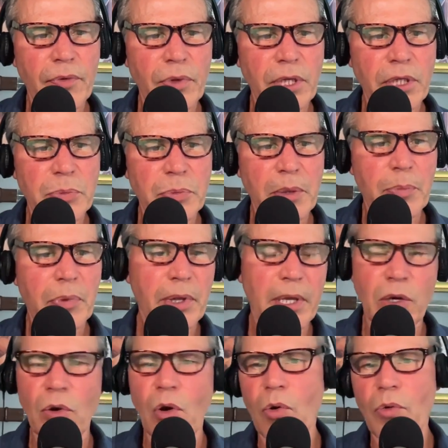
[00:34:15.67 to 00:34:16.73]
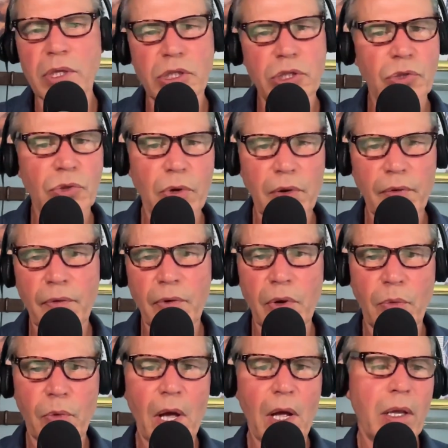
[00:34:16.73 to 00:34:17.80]
these people that know the story
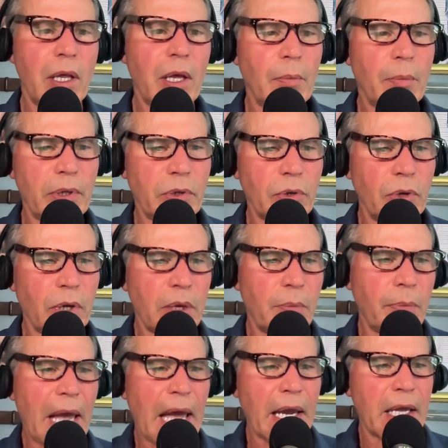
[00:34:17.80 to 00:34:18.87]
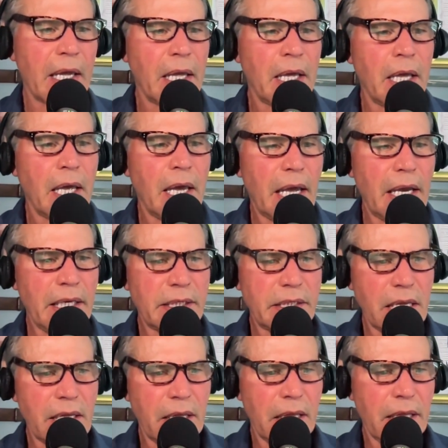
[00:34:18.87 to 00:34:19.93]
very well, but they're looking back. And he
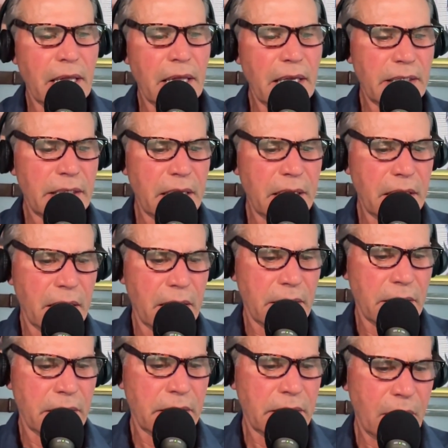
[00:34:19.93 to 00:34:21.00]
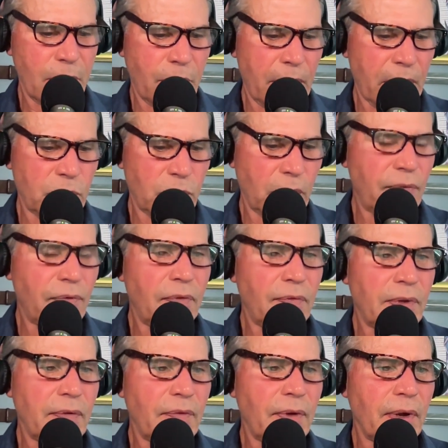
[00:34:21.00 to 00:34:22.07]
said, and they say this is on page
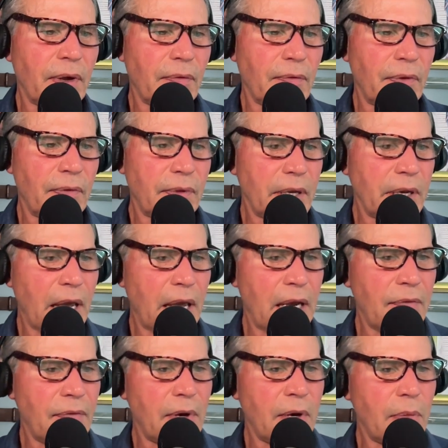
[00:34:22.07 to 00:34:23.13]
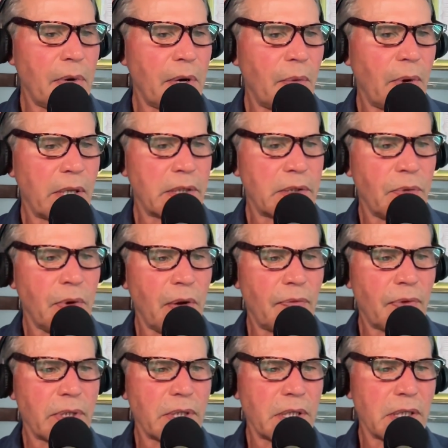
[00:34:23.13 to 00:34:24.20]
159, if anybody wants to
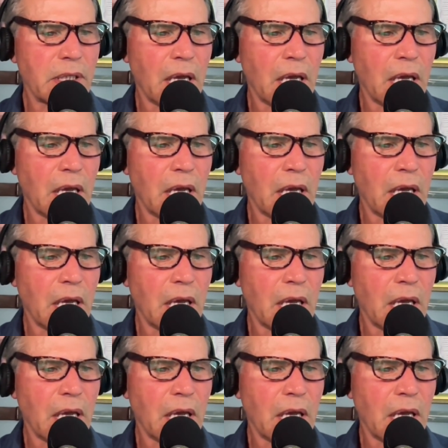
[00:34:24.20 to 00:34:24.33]
reference this.